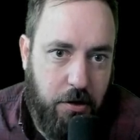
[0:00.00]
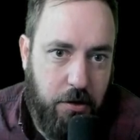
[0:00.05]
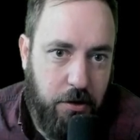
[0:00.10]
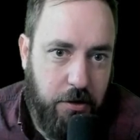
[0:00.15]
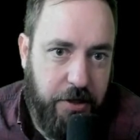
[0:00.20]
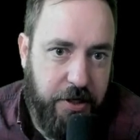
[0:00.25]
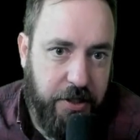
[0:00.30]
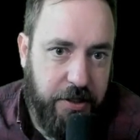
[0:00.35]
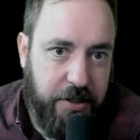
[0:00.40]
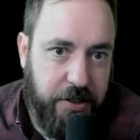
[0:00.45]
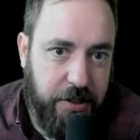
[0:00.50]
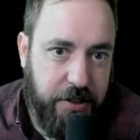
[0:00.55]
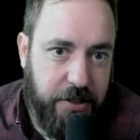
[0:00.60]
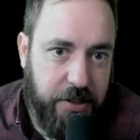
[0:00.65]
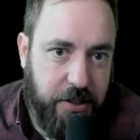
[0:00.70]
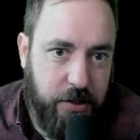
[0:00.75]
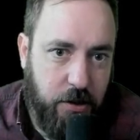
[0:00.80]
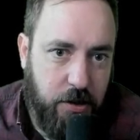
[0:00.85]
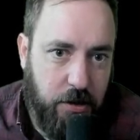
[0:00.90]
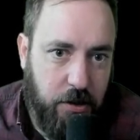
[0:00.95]
Look at
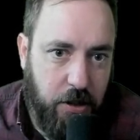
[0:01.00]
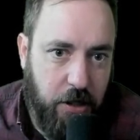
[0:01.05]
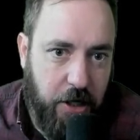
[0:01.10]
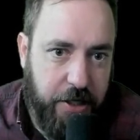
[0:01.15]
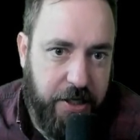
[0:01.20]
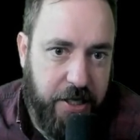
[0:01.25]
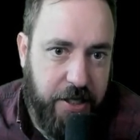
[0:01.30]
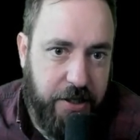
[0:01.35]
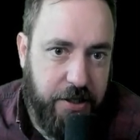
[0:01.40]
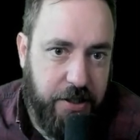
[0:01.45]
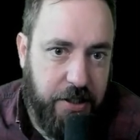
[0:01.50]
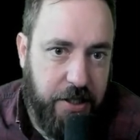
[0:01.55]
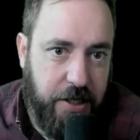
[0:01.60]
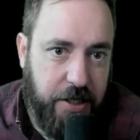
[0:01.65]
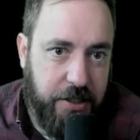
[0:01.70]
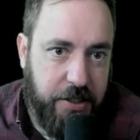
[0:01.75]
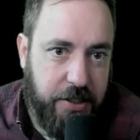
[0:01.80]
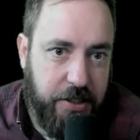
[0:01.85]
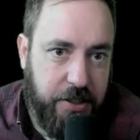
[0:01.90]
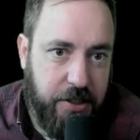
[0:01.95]
this. Look at
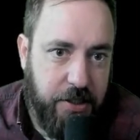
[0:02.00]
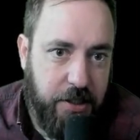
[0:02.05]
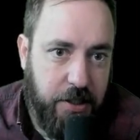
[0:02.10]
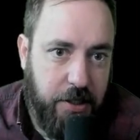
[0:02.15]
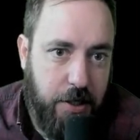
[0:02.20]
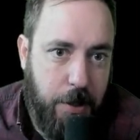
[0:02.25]
this.